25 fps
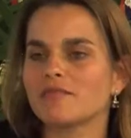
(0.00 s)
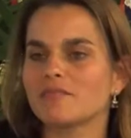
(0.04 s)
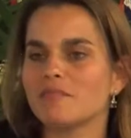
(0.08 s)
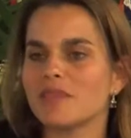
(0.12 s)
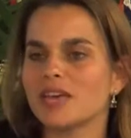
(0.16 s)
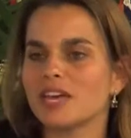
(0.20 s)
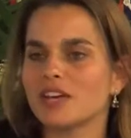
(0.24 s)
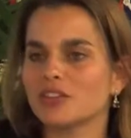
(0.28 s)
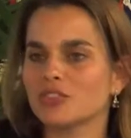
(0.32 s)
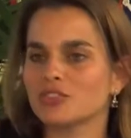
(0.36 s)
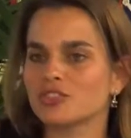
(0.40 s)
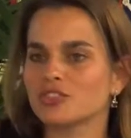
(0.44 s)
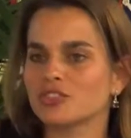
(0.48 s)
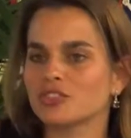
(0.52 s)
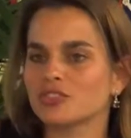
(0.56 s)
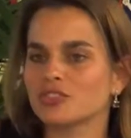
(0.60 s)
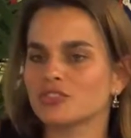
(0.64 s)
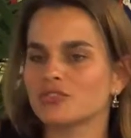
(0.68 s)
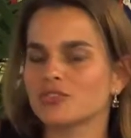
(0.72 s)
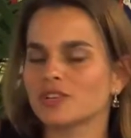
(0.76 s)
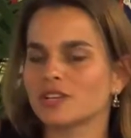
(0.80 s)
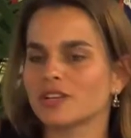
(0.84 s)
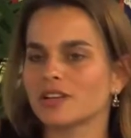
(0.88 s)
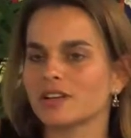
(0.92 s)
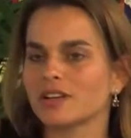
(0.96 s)
male
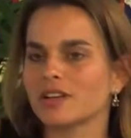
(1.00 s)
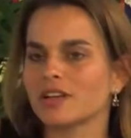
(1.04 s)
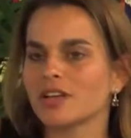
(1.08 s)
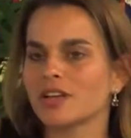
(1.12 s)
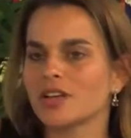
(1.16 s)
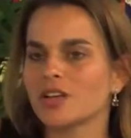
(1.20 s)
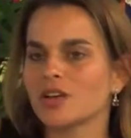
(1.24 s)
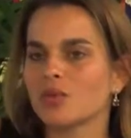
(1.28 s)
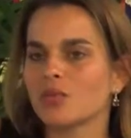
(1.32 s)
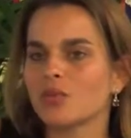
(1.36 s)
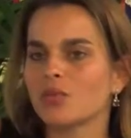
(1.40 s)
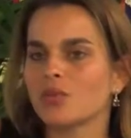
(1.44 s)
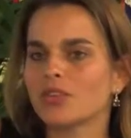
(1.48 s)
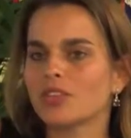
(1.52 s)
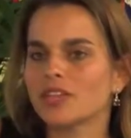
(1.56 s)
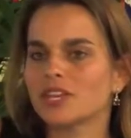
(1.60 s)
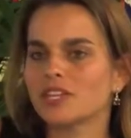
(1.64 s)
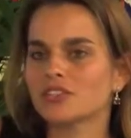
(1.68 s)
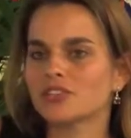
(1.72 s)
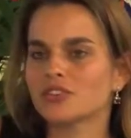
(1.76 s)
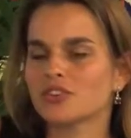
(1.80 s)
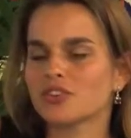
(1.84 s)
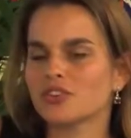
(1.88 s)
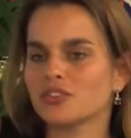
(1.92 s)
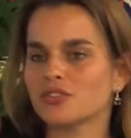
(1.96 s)
children, will they
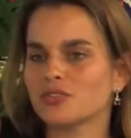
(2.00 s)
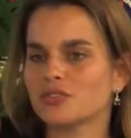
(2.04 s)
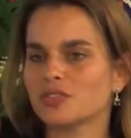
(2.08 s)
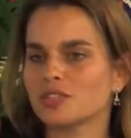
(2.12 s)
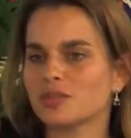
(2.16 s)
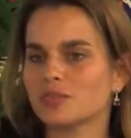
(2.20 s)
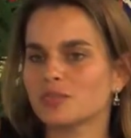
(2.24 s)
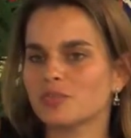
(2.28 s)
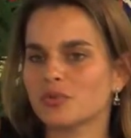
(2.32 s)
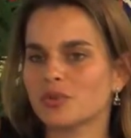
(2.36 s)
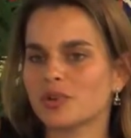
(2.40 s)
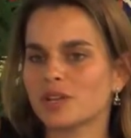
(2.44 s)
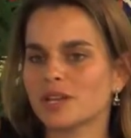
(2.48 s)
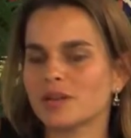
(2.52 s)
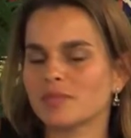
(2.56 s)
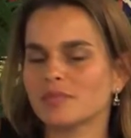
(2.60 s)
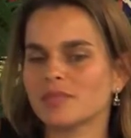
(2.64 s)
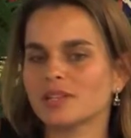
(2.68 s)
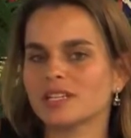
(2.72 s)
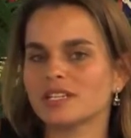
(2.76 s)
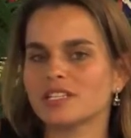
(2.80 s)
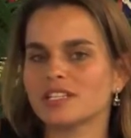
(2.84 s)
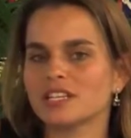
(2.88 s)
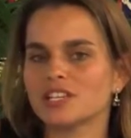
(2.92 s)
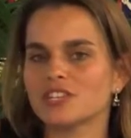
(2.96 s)
start using
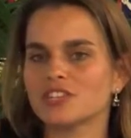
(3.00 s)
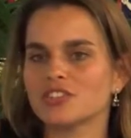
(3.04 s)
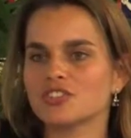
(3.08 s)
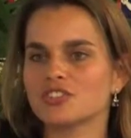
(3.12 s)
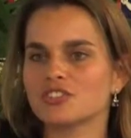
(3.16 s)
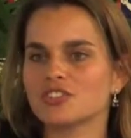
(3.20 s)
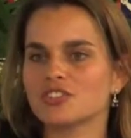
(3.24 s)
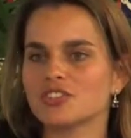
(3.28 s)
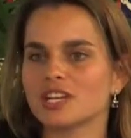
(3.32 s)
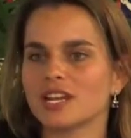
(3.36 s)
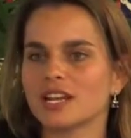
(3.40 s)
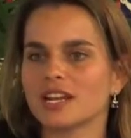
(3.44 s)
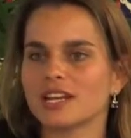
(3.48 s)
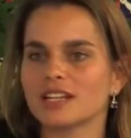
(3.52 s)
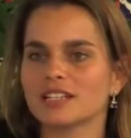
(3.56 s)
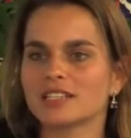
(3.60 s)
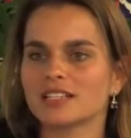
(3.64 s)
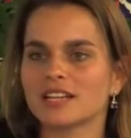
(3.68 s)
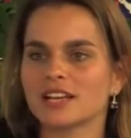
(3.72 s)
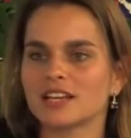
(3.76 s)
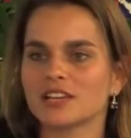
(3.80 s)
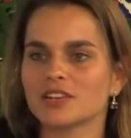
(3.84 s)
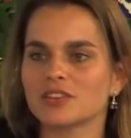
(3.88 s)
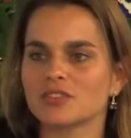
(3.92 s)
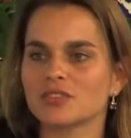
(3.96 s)
preimplantation genetic
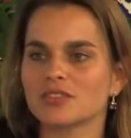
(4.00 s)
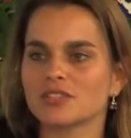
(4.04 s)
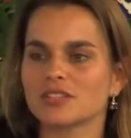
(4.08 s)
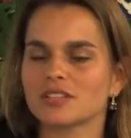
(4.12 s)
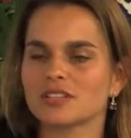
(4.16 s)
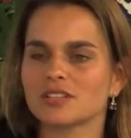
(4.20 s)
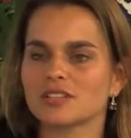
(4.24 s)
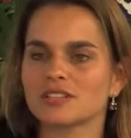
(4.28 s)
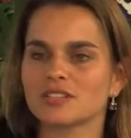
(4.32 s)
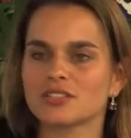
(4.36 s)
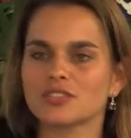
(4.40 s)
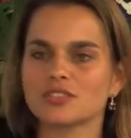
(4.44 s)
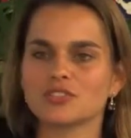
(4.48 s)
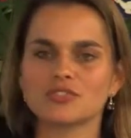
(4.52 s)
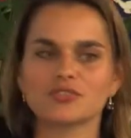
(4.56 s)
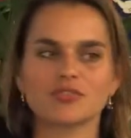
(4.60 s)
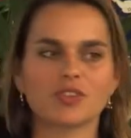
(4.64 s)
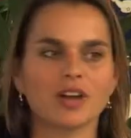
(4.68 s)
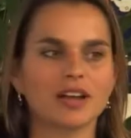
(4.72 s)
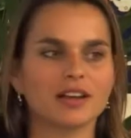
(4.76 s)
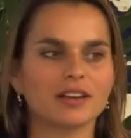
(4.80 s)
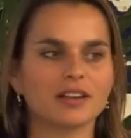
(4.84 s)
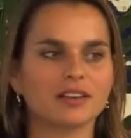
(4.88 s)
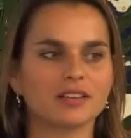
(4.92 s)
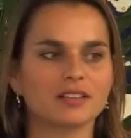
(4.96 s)
diagnosis to
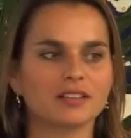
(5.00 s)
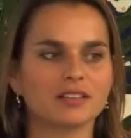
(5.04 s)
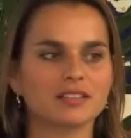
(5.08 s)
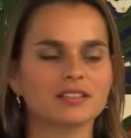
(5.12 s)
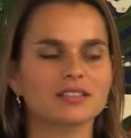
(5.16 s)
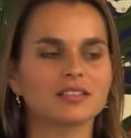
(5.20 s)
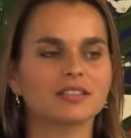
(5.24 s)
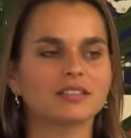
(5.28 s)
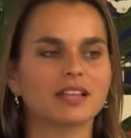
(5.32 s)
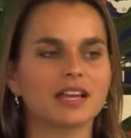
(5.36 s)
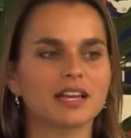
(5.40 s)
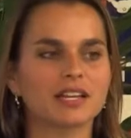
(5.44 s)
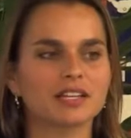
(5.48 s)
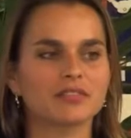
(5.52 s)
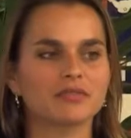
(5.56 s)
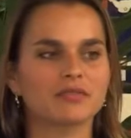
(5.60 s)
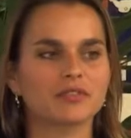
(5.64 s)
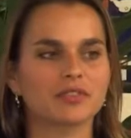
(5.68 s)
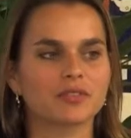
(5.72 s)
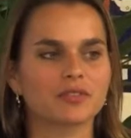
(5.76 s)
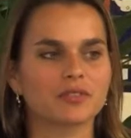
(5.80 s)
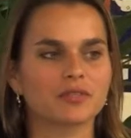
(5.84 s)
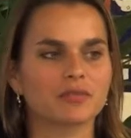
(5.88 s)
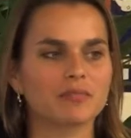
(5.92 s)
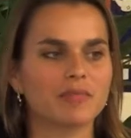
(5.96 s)
try to select
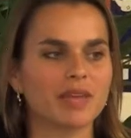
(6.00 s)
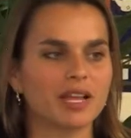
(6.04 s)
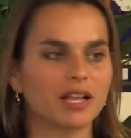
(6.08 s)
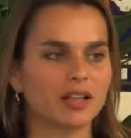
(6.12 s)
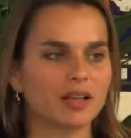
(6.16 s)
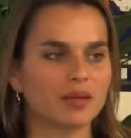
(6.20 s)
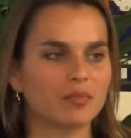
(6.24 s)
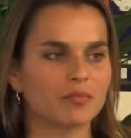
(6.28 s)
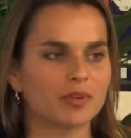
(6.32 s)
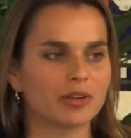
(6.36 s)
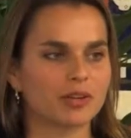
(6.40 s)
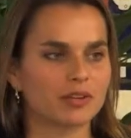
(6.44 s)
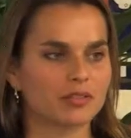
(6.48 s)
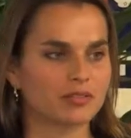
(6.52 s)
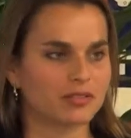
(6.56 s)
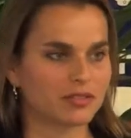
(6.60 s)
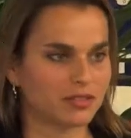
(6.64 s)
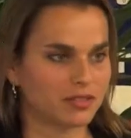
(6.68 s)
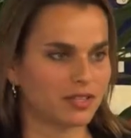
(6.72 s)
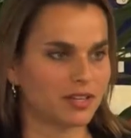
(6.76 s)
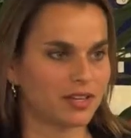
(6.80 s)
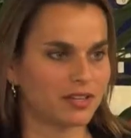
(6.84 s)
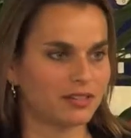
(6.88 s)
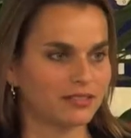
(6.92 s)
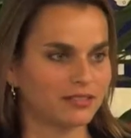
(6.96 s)
for male embryos?
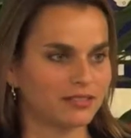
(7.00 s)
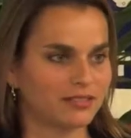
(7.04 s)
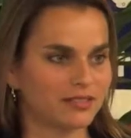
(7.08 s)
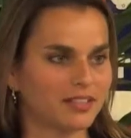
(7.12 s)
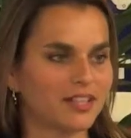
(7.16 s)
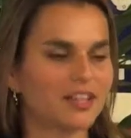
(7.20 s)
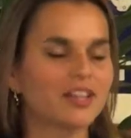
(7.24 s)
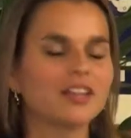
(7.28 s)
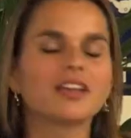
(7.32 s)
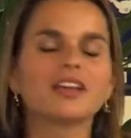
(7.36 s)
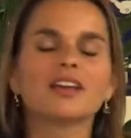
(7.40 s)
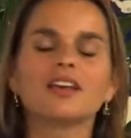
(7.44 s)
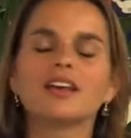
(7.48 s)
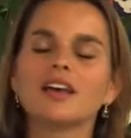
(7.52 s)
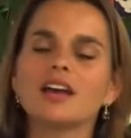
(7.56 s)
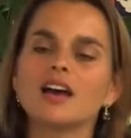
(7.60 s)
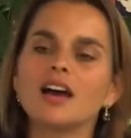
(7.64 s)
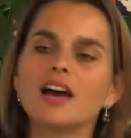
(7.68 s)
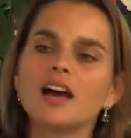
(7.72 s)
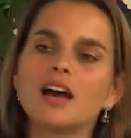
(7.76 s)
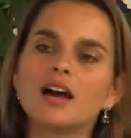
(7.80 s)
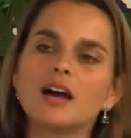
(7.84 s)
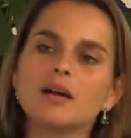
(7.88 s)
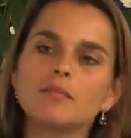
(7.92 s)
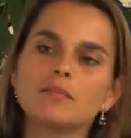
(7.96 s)
Yeah?
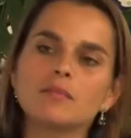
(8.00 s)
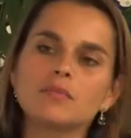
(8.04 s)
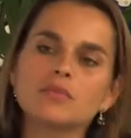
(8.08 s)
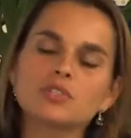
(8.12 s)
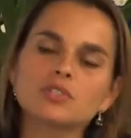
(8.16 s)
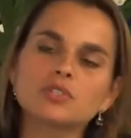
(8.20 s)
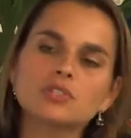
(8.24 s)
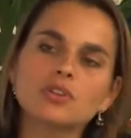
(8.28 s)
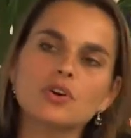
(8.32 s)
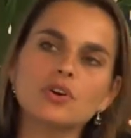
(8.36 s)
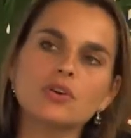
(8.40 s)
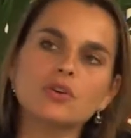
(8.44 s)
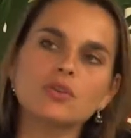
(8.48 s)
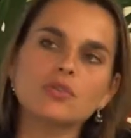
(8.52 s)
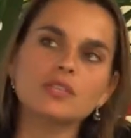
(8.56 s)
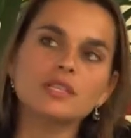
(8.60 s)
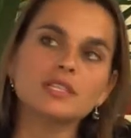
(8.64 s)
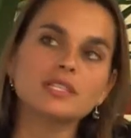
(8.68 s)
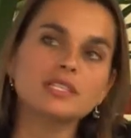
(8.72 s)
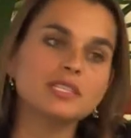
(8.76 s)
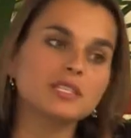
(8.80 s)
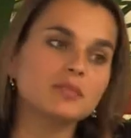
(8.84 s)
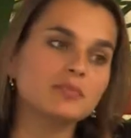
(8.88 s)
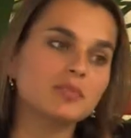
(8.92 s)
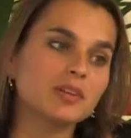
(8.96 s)
Um, so
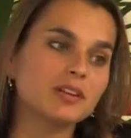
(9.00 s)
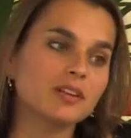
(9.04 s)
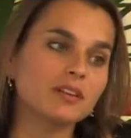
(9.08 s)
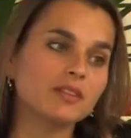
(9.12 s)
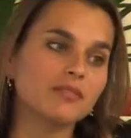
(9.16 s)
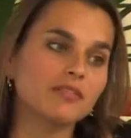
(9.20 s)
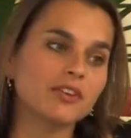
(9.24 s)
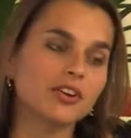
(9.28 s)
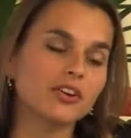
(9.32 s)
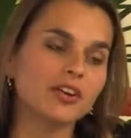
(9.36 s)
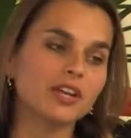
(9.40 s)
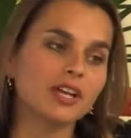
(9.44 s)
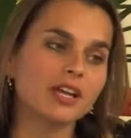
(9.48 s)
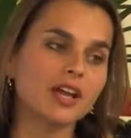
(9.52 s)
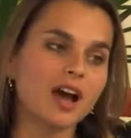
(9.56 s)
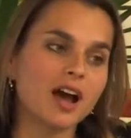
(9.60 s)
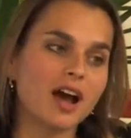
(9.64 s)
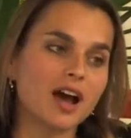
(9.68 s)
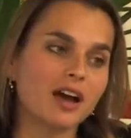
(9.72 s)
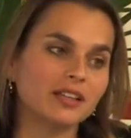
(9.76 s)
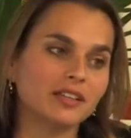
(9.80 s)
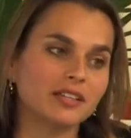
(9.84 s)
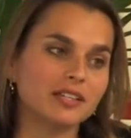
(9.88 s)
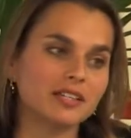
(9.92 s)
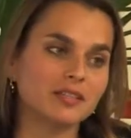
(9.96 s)
this has been a very
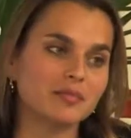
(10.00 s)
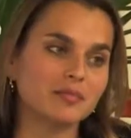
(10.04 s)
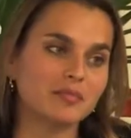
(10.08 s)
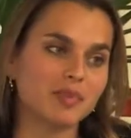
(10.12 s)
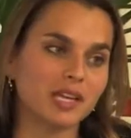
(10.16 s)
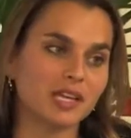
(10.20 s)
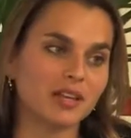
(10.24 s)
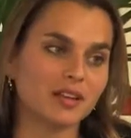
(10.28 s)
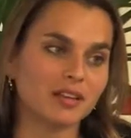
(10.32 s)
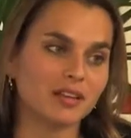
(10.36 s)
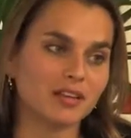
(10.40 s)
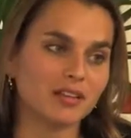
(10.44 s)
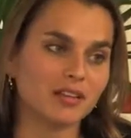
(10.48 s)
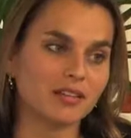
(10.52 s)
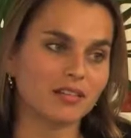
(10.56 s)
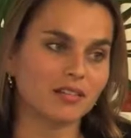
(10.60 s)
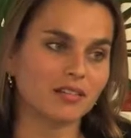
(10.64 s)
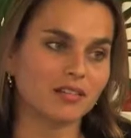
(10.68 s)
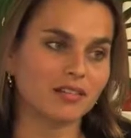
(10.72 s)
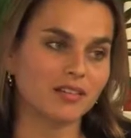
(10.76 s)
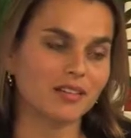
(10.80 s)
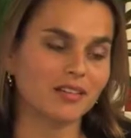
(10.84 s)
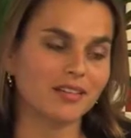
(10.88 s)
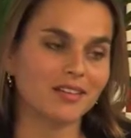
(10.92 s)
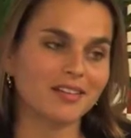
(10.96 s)
hotly debated
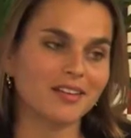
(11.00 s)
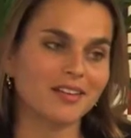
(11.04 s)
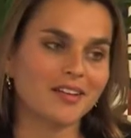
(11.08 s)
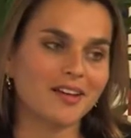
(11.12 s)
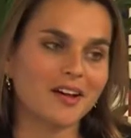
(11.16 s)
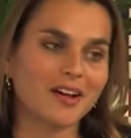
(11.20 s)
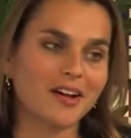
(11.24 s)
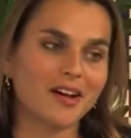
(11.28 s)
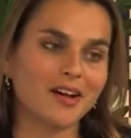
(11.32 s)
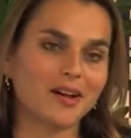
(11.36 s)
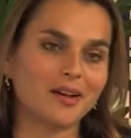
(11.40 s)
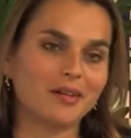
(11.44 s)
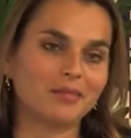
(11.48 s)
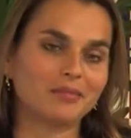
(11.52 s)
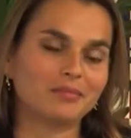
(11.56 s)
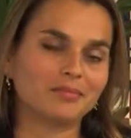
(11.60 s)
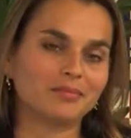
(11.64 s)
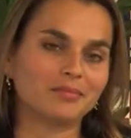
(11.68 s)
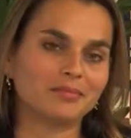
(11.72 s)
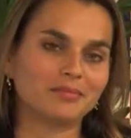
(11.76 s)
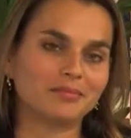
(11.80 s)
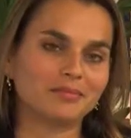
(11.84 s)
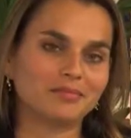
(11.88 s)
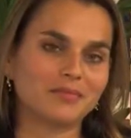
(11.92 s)
um,